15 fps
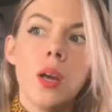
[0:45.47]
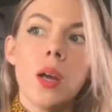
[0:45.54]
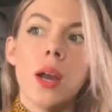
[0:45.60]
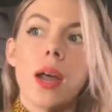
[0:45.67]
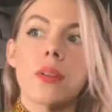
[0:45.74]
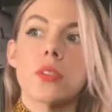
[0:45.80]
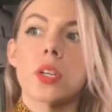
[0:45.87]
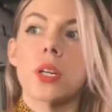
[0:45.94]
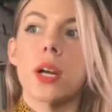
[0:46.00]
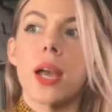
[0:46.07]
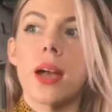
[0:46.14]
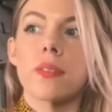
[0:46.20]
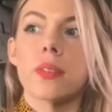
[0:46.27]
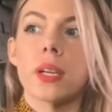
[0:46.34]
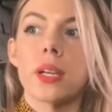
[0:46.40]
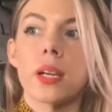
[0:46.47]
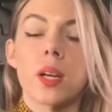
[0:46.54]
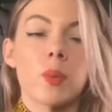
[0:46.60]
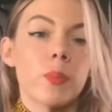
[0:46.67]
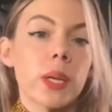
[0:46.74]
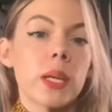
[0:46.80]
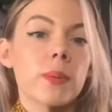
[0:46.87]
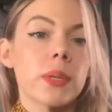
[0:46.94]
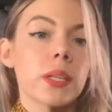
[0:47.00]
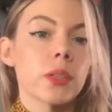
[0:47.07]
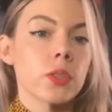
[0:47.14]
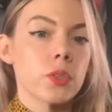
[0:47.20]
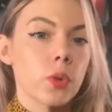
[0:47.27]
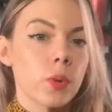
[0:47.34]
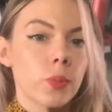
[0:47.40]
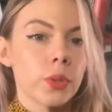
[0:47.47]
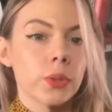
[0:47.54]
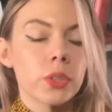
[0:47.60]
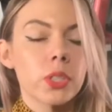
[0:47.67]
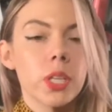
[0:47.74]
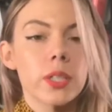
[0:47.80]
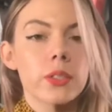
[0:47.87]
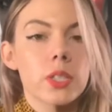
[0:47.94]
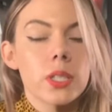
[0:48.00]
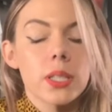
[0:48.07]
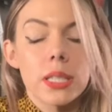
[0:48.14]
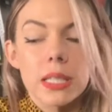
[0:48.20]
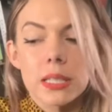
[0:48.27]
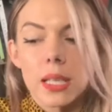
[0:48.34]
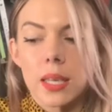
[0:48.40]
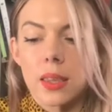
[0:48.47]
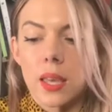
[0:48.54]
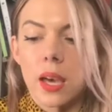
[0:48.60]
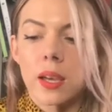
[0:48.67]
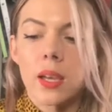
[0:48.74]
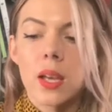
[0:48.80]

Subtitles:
after having a baby and there's hormonal changes, things like that,